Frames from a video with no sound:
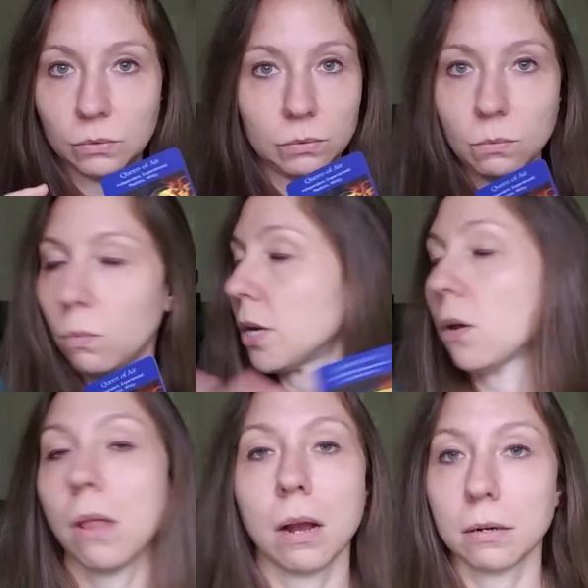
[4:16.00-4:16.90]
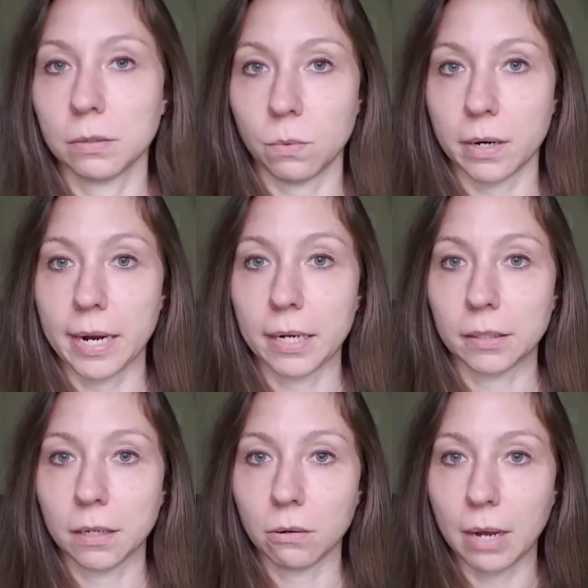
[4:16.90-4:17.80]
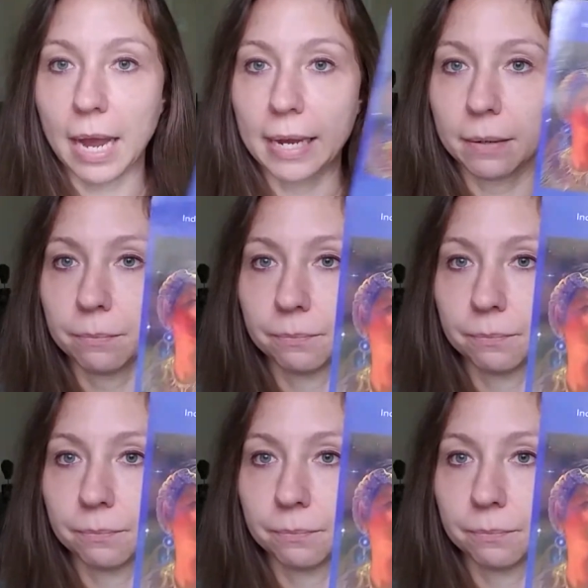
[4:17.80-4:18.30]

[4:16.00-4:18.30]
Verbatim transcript: what no longer is working, okay?